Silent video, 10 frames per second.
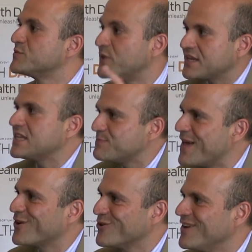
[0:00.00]
But it gets
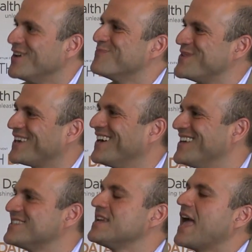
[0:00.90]
better,
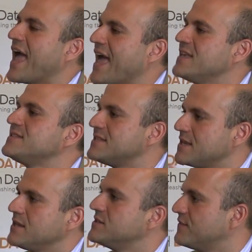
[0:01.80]
because as
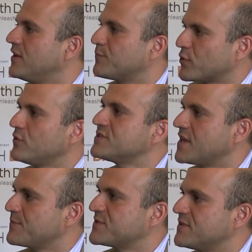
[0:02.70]
they develop
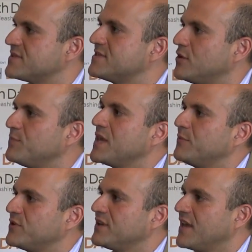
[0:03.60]
prototypes of this, they'll be
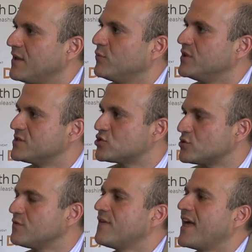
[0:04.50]
able to get what is
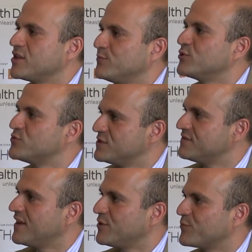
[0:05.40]
so valuable to a
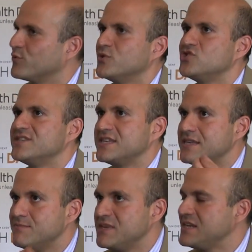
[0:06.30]
developer, which is
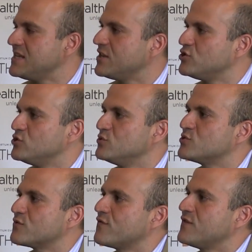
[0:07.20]
immediate
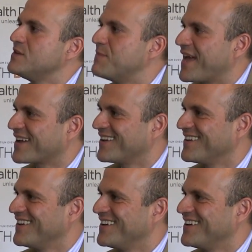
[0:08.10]
user feedback.